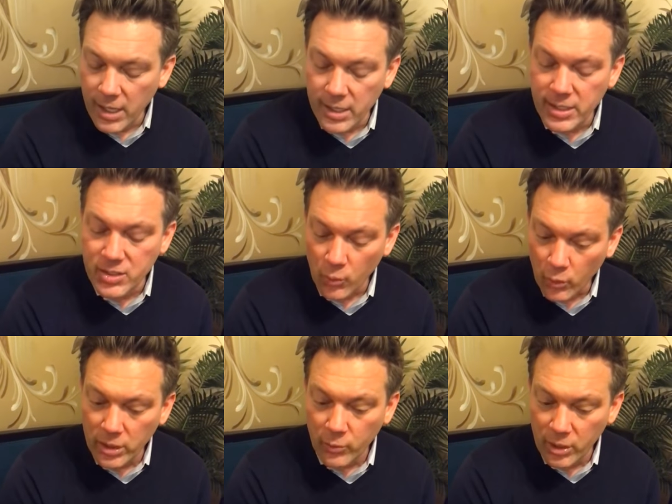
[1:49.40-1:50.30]
and it's a
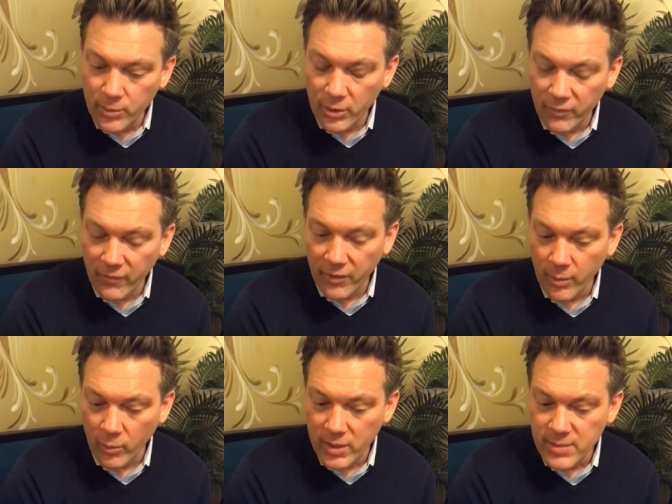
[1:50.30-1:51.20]
really, really beautiful
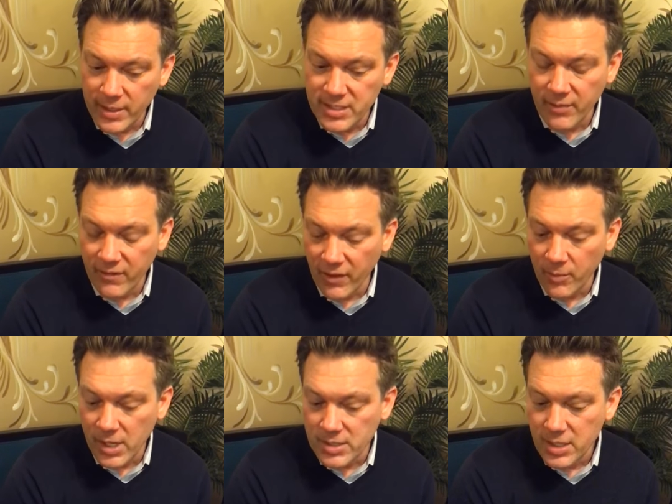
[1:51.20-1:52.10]
film. It runs about 75
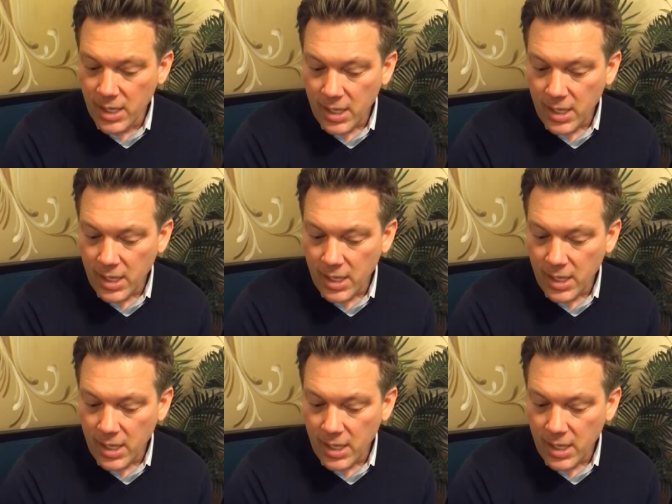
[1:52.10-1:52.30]
minutes,